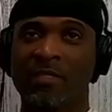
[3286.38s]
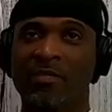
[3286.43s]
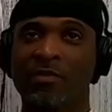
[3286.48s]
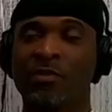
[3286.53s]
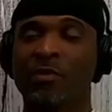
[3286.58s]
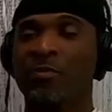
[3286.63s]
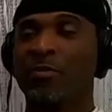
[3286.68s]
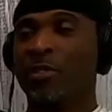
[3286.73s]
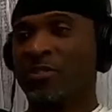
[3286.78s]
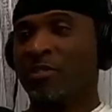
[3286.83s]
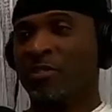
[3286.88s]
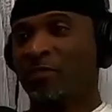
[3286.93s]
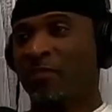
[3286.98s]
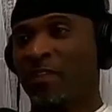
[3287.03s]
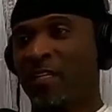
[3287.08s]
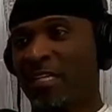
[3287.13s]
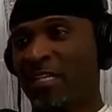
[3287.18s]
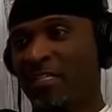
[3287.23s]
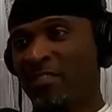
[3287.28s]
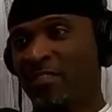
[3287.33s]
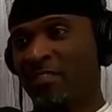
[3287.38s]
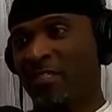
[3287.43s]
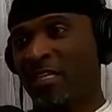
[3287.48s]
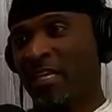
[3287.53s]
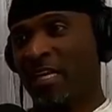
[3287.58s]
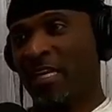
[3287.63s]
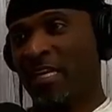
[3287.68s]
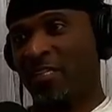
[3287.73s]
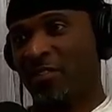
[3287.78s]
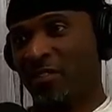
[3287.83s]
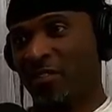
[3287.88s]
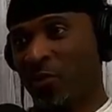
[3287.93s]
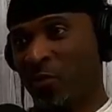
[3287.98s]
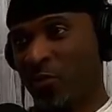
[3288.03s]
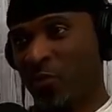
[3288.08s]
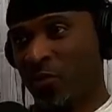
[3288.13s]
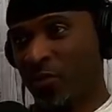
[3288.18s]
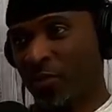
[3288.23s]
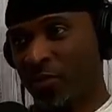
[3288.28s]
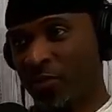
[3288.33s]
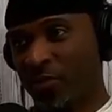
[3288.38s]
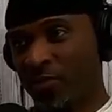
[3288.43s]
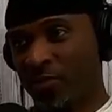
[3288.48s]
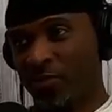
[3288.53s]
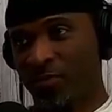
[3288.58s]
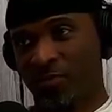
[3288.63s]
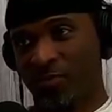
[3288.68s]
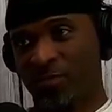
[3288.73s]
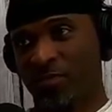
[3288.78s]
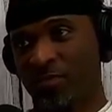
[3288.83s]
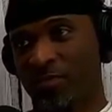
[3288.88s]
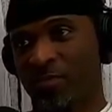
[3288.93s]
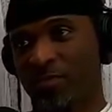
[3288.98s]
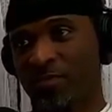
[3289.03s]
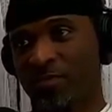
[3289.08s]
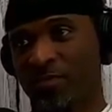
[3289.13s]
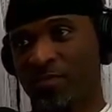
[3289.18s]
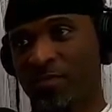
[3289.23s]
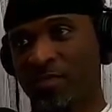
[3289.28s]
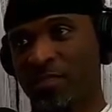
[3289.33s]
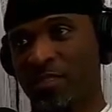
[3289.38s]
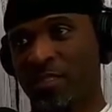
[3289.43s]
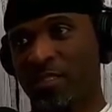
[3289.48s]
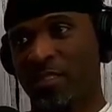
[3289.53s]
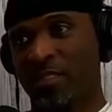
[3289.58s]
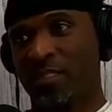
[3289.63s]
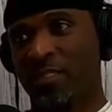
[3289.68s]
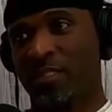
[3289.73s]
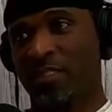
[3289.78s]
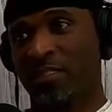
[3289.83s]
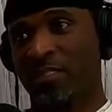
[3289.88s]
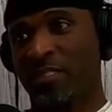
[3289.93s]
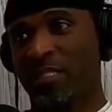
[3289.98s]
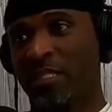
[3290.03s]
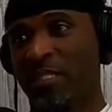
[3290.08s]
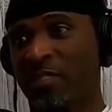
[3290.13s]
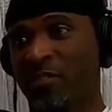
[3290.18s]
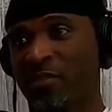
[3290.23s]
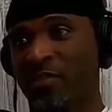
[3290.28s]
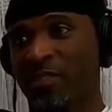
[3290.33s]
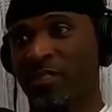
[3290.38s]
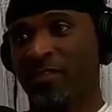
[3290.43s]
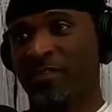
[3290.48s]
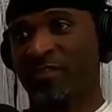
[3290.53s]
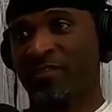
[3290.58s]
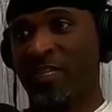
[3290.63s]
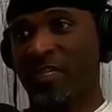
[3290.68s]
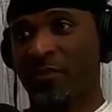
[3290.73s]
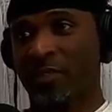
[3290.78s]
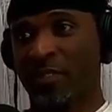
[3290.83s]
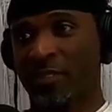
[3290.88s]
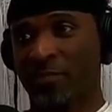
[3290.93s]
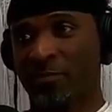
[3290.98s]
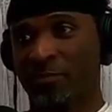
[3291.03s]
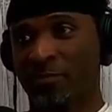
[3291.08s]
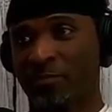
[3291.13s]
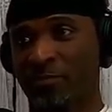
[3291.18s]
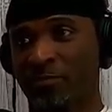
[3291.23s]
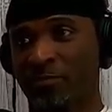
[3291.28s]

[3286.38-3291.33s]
Two birds that fly to the highest in the world is an eagle and a falcon.